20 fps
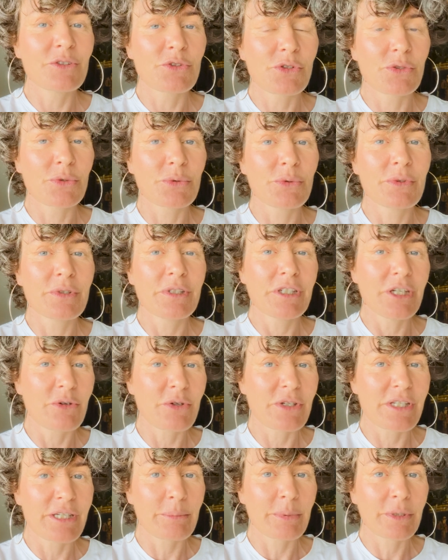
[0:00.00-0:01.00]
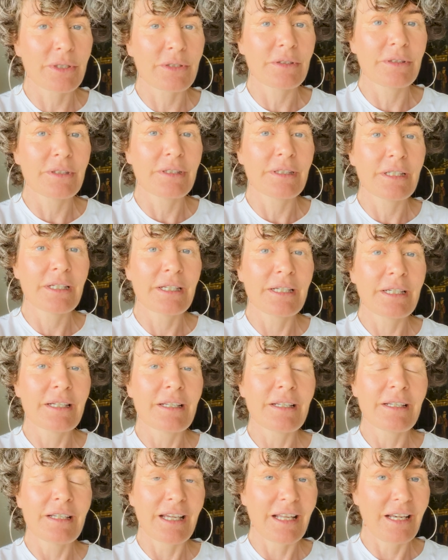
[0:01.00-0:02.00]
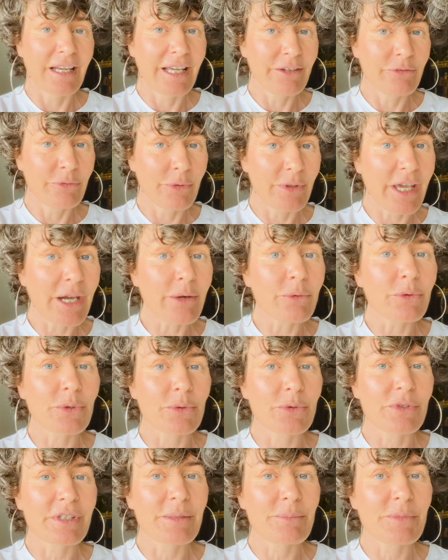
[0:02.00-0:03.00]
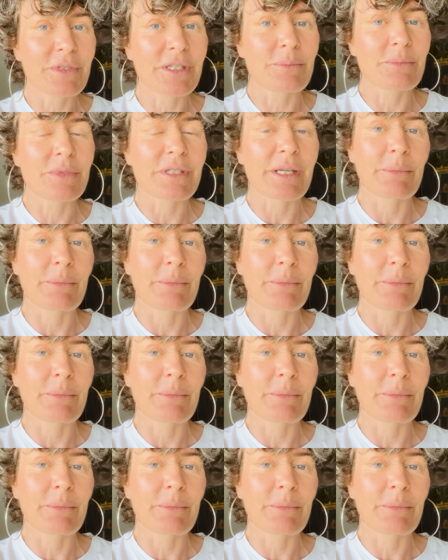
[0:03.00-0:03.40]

to neurotypical, a life without those symptoms.